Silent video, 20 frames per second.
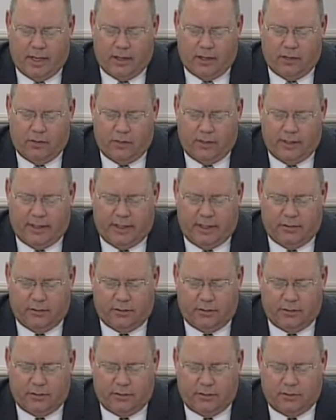going out
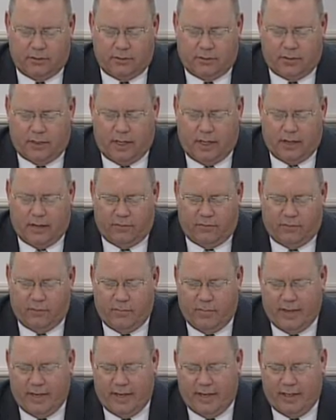for
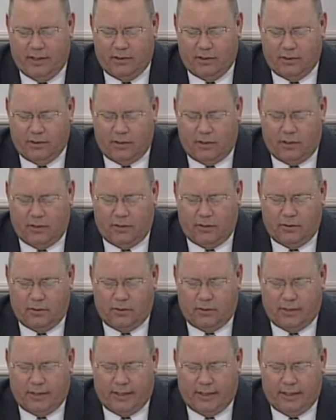bonds
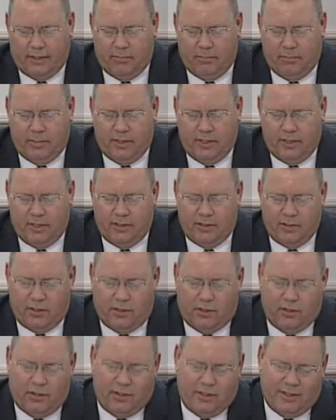and bids
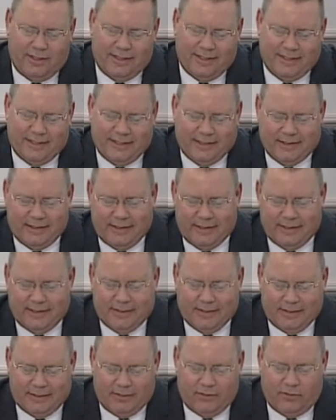
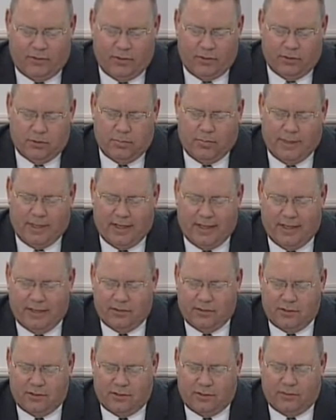for those
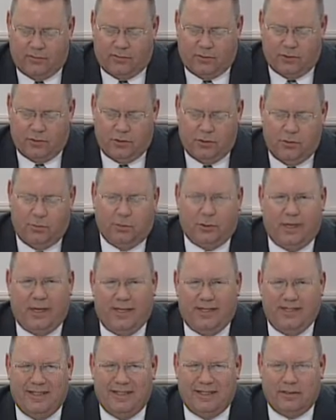bonds for two
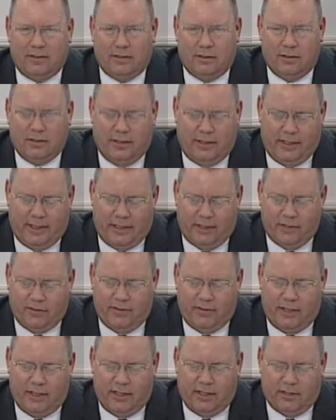projects, the
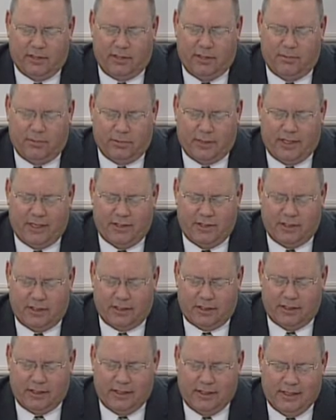HVAC project
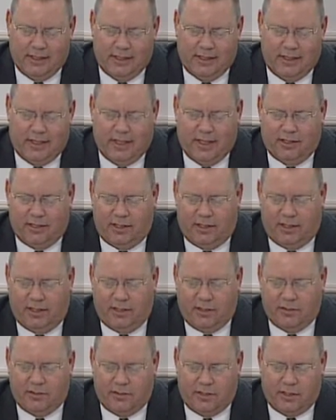at the
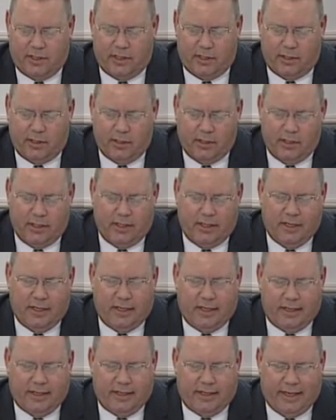Egan Center
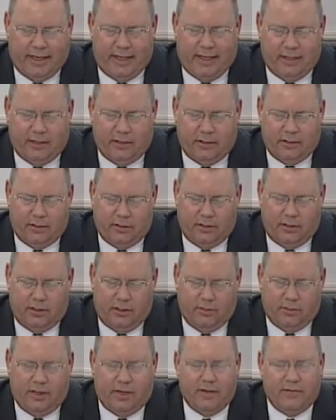and the
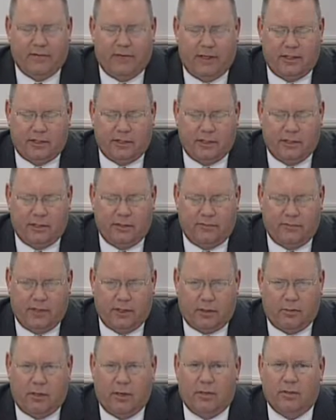renovation of
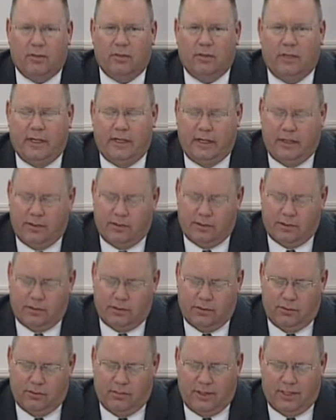Dick Weber Lanes
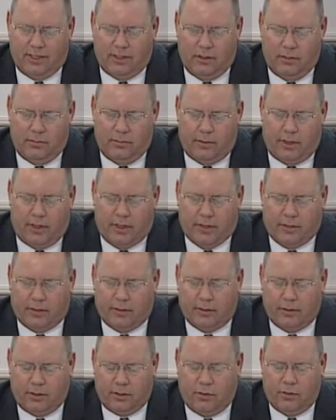to become our
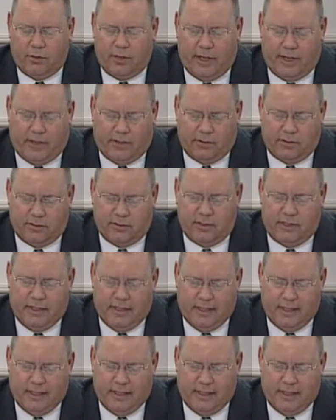courthouse.